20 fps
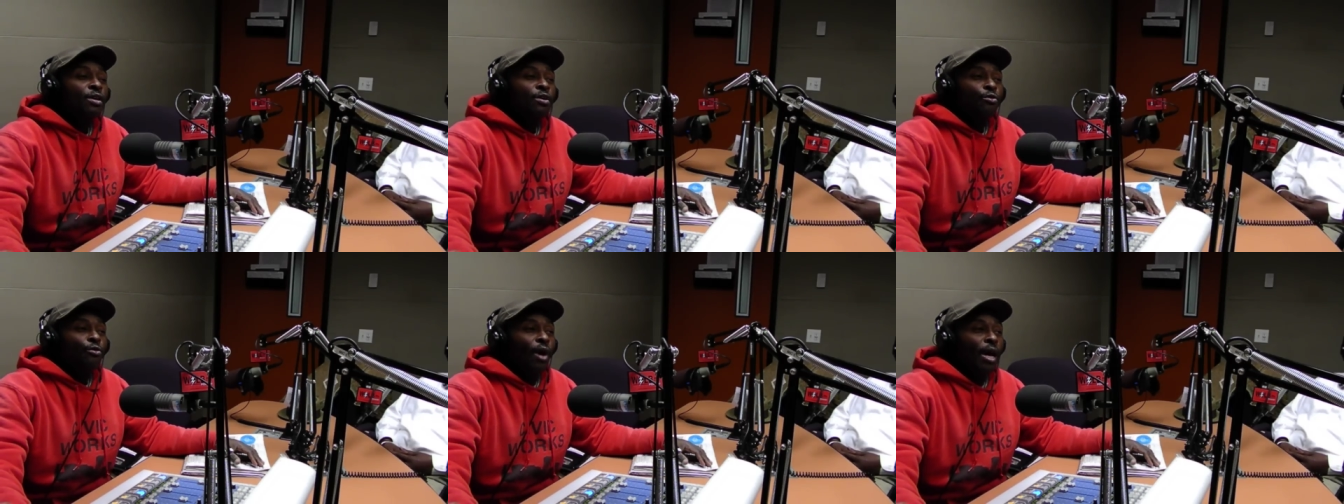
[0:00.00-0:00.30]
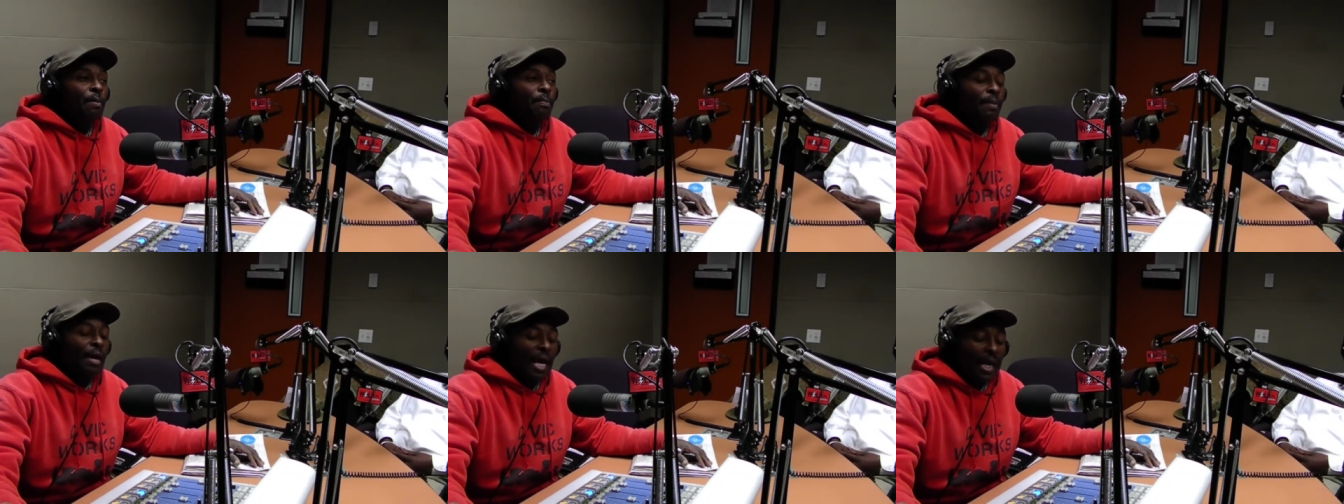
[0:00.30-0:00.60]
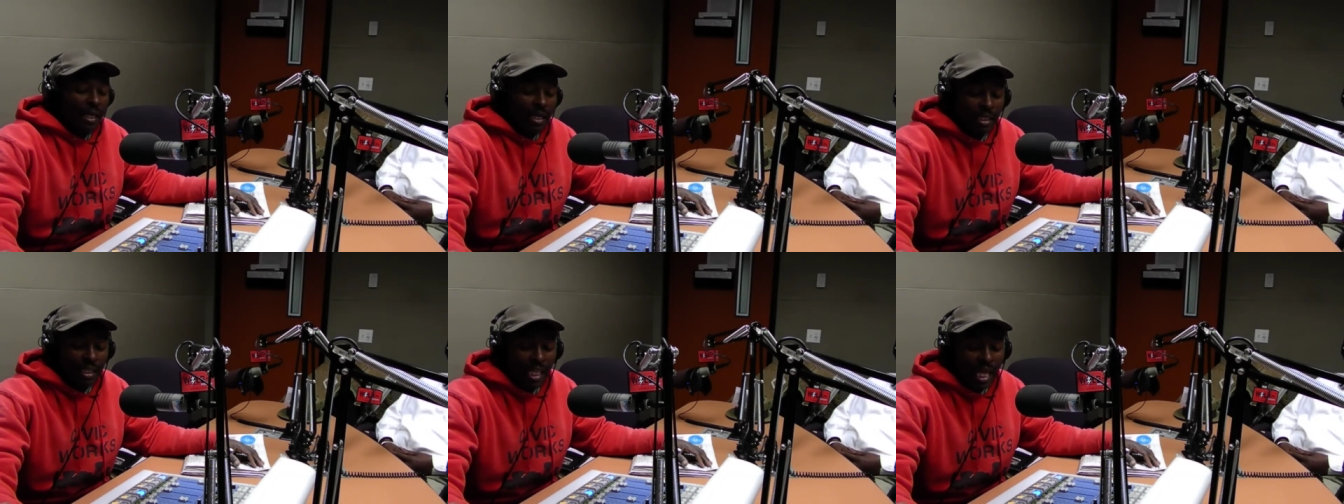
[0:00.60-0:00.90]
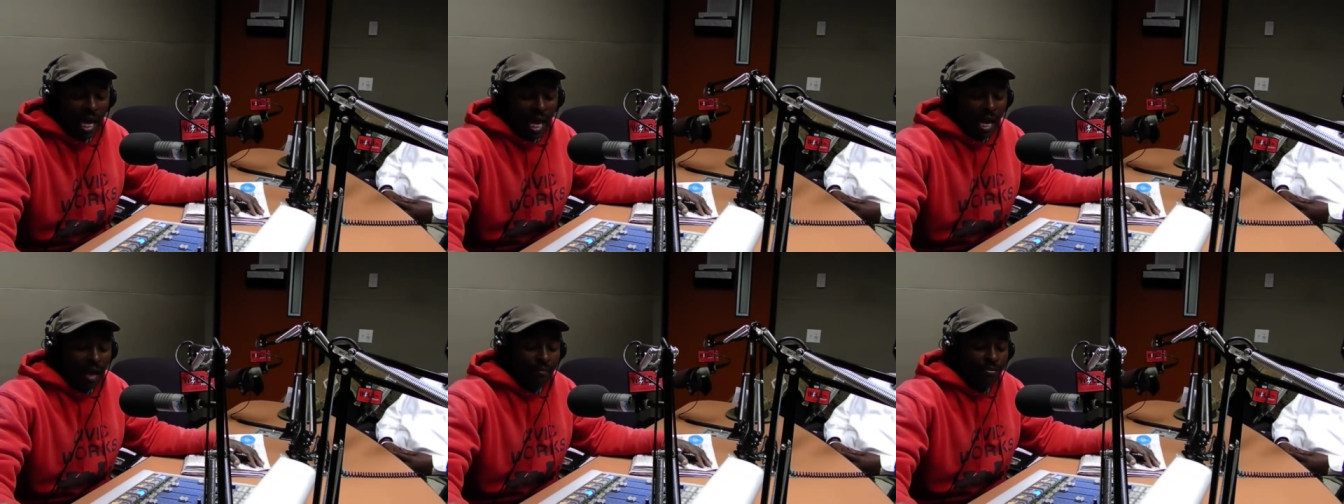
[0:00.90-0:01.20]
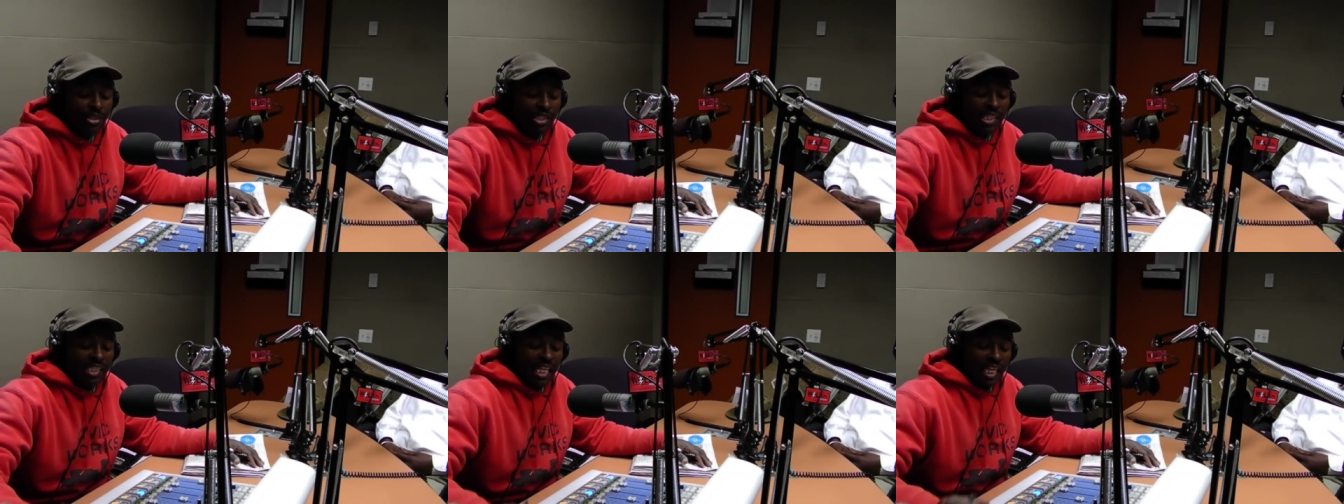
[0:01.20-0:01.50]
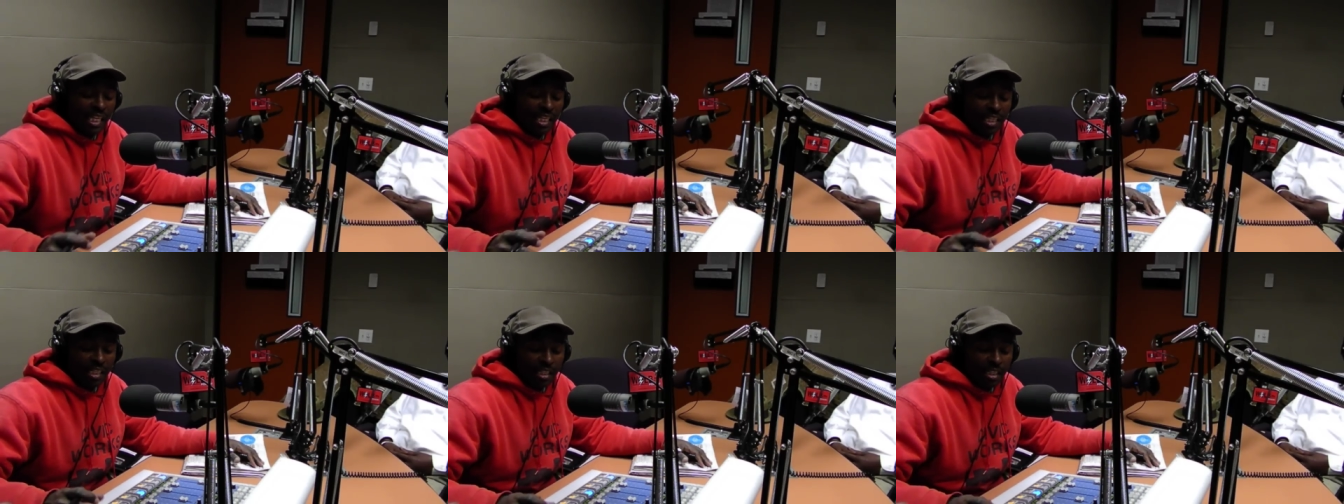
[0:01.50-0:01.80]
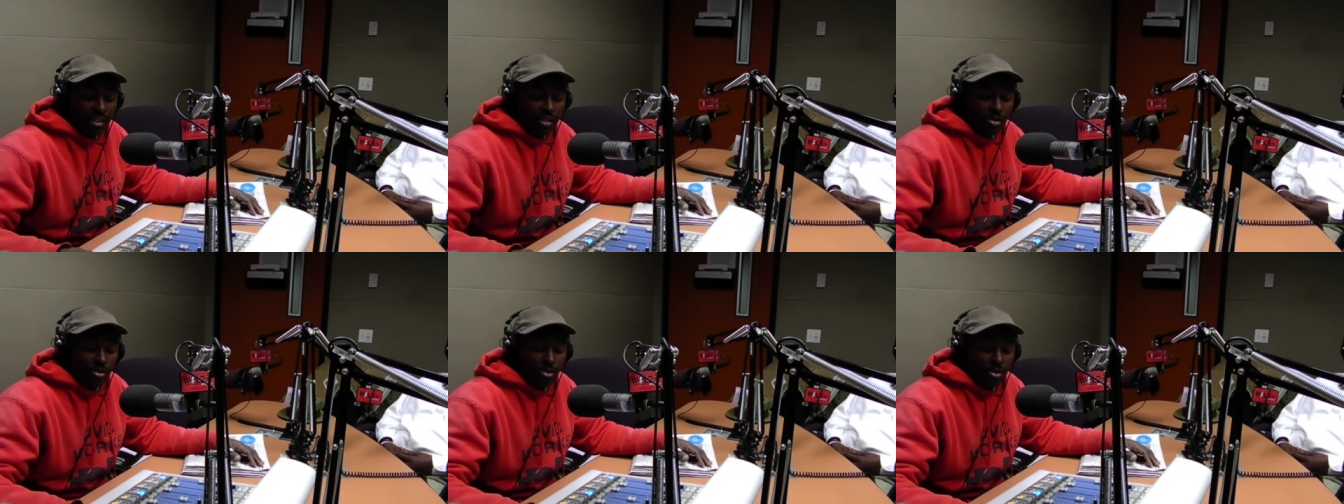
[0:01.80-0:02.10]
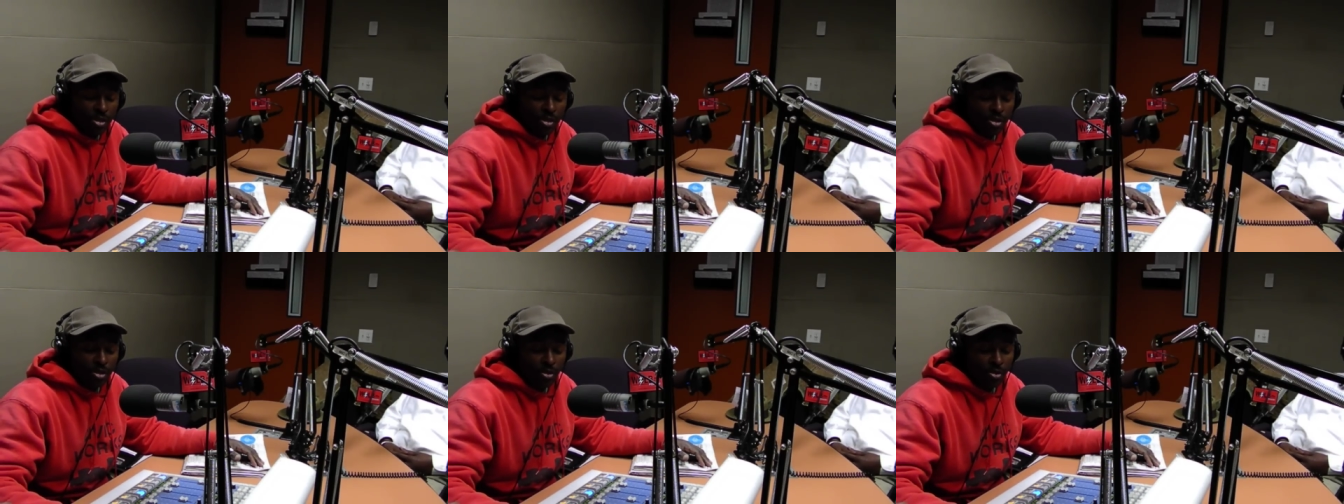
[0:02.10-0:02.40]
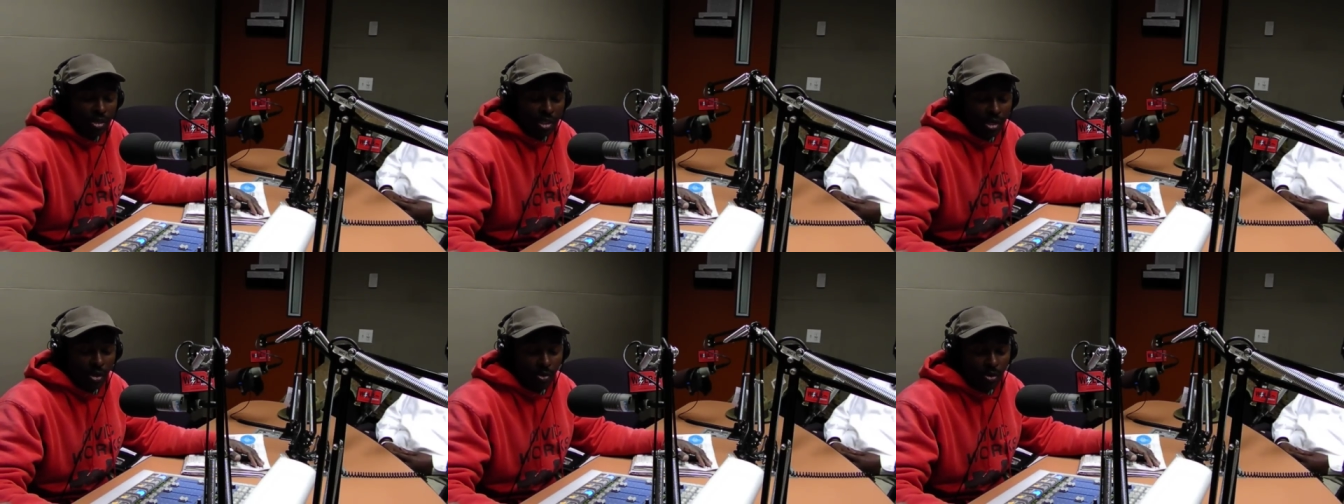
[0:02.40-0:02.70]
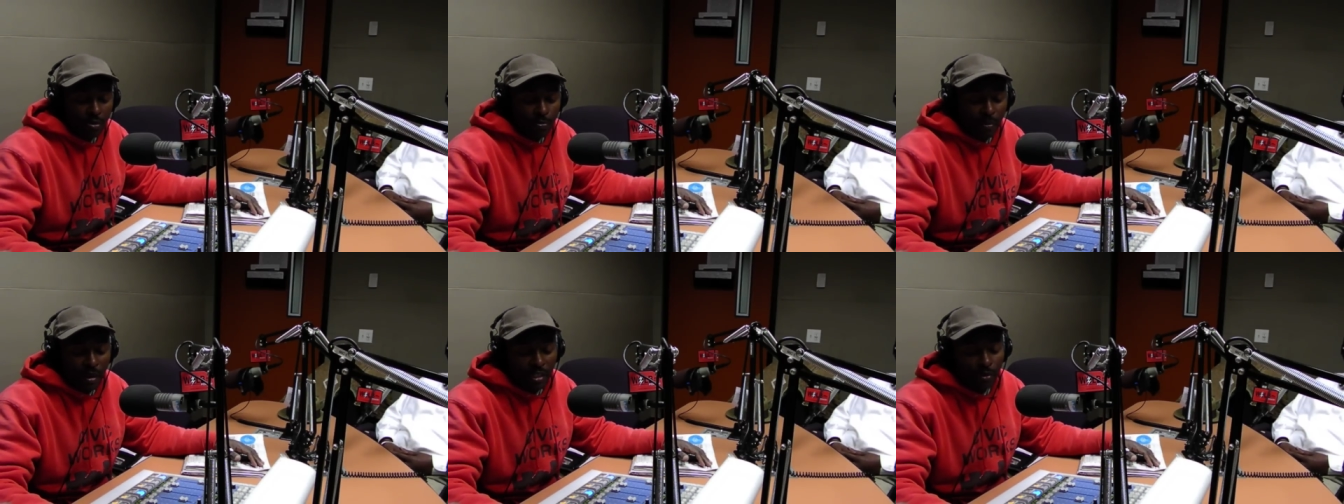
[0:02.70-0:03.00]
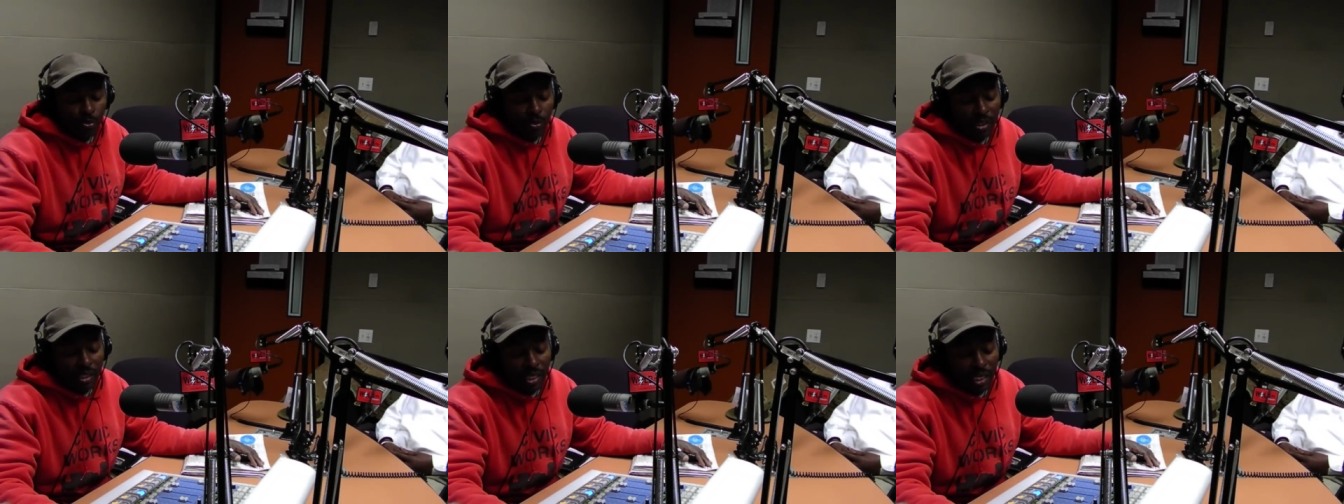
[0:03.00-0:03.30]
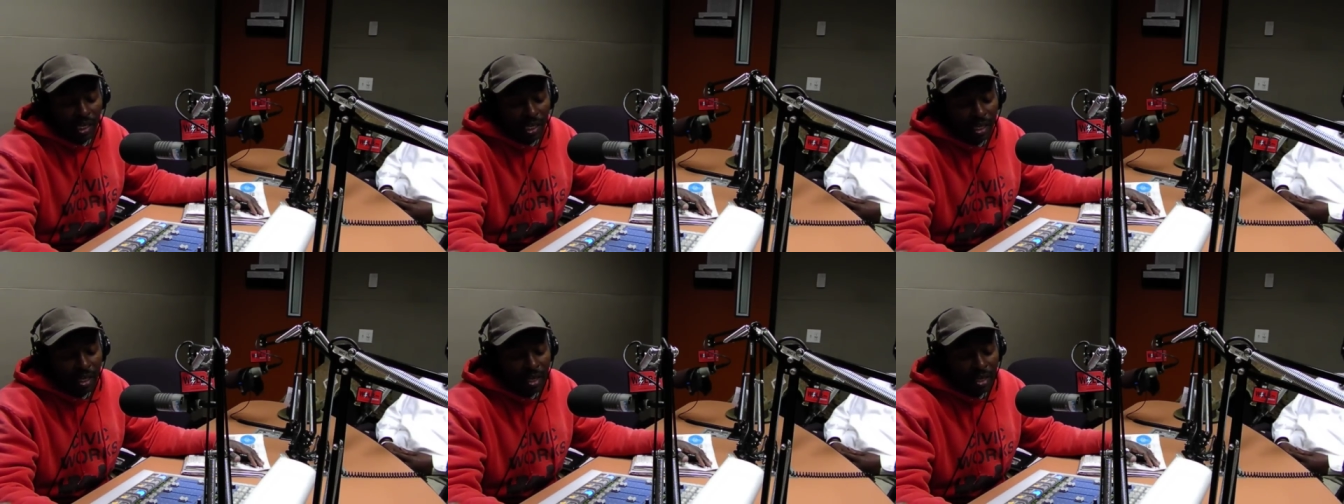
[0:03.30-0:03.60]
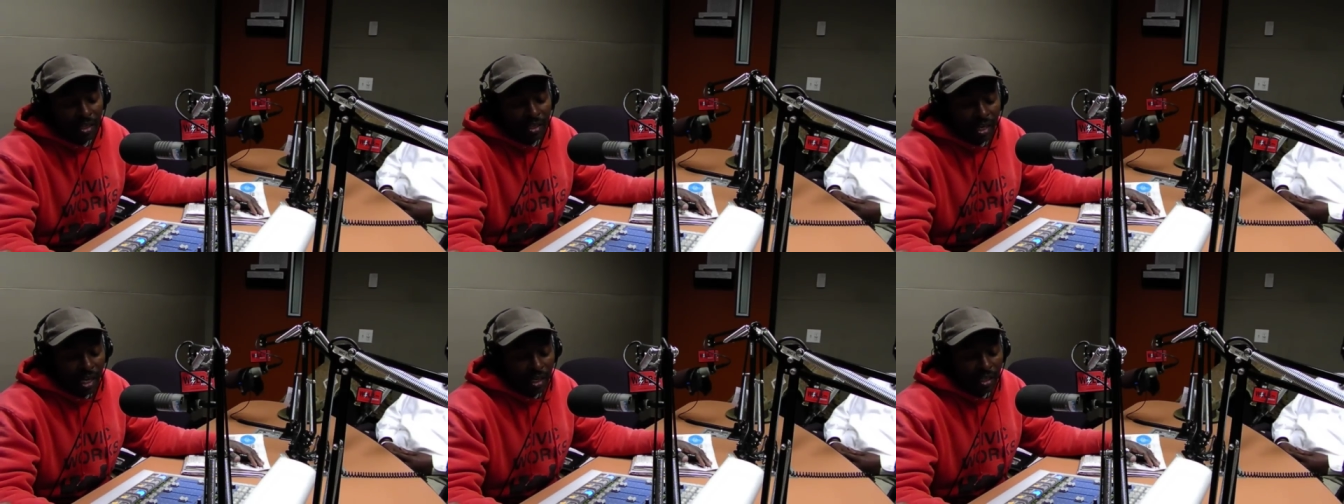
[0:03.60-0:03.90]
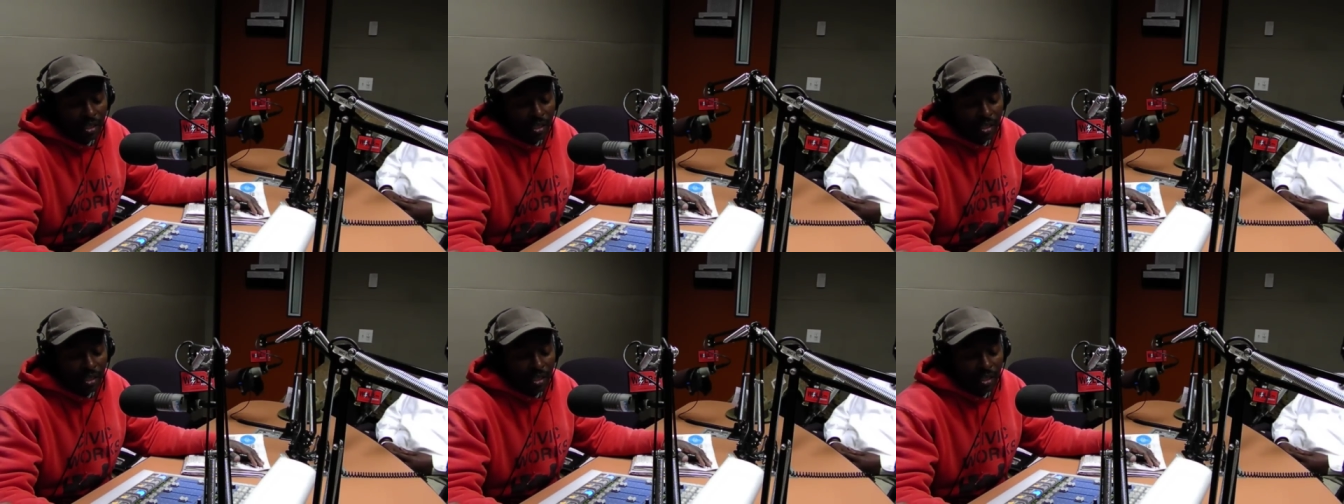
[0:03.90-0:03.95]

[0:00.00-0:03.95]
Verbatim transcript: right back alive, sticking it into the studio as best we can. Got a